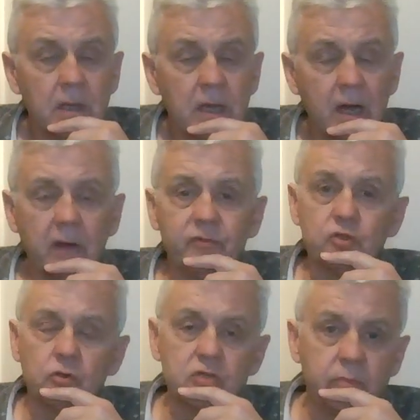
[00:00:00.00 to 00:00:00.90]
And all of a
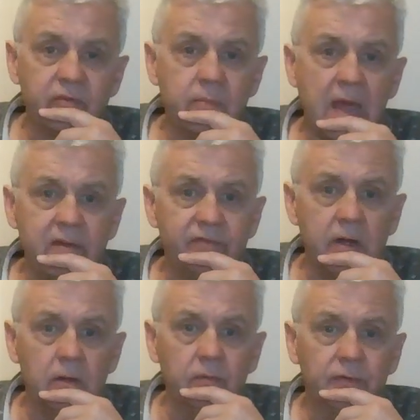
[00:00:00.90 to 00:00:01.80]
sudden, some of them get
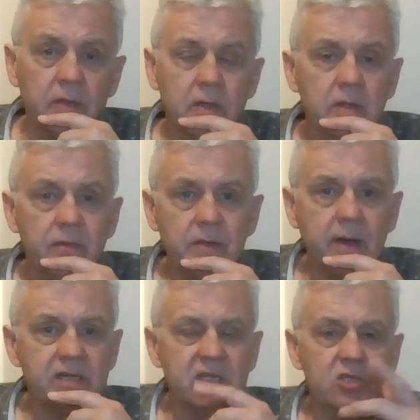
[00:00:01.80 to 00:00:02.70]
involved. They
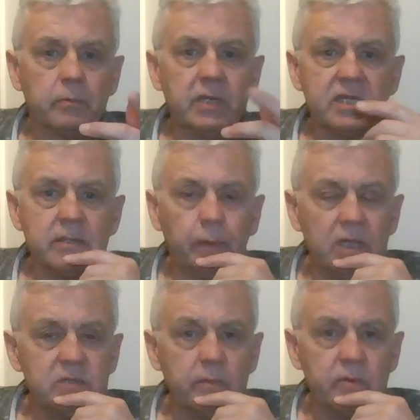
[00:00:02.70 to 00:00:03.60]
might see somebody hit a
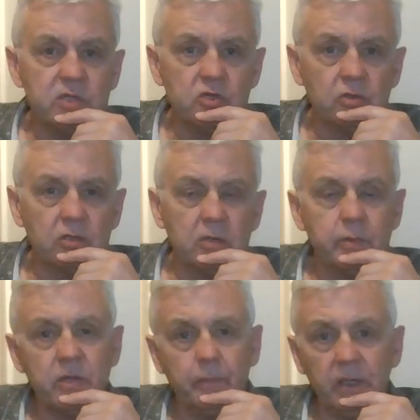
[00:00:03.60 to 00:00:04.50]
policeman, which they shouldn't do,
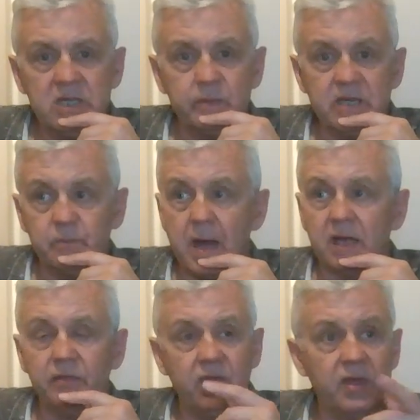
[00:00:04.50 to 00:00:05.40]
but the policeman hits back
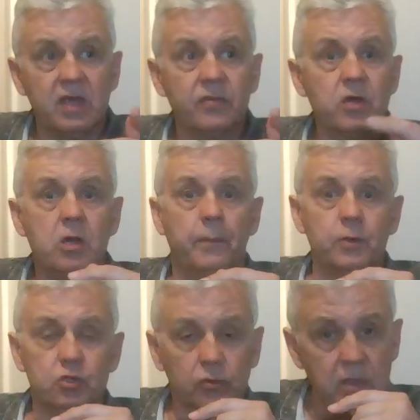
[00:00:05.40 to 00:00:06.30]
and they're thinking, the copper
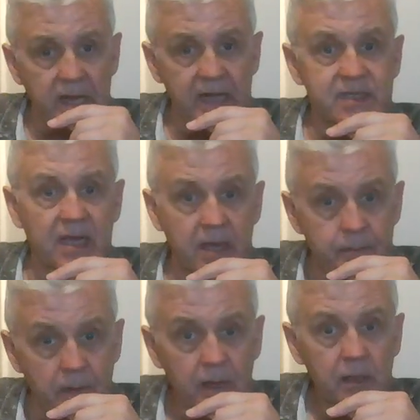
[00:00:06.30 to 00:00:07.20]
shouldn't hit
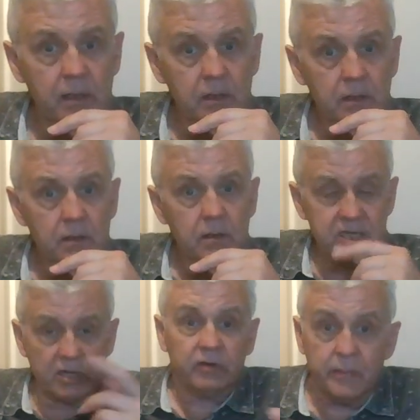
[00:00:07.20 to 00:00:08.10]
him.
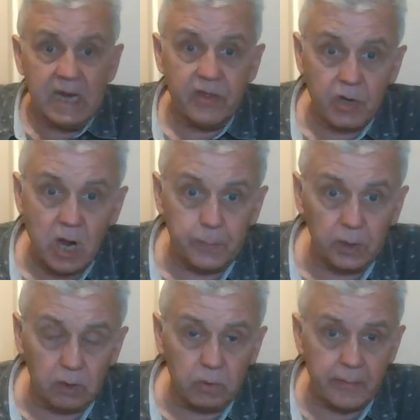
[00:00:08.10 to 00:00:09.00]
He's already been hit, the copper,
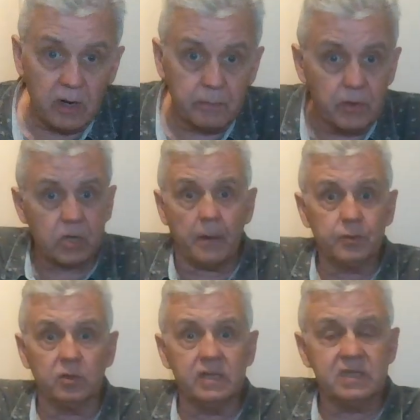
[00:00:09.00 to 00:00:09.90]
don't get me wrong, but the copper
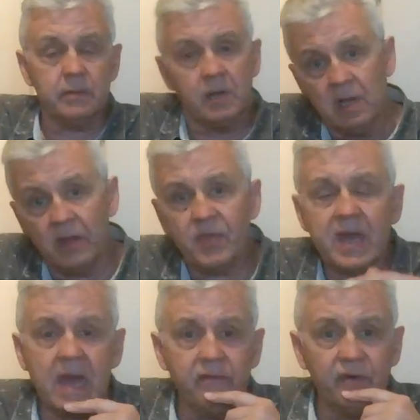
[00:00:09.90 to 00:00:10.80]
shouldn't hit him. And they
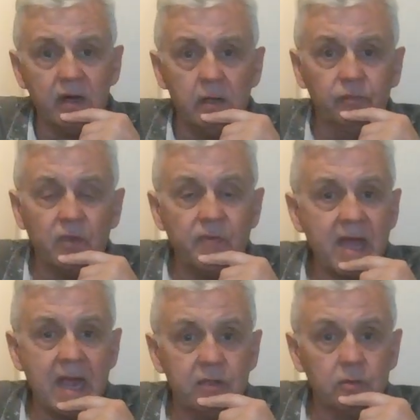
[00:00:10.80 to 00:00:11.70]
get involved and they're
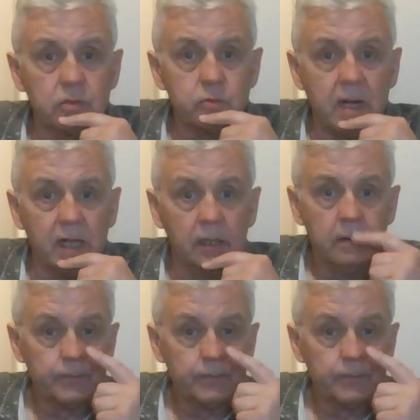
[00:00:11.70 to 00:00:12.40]
getting done as well.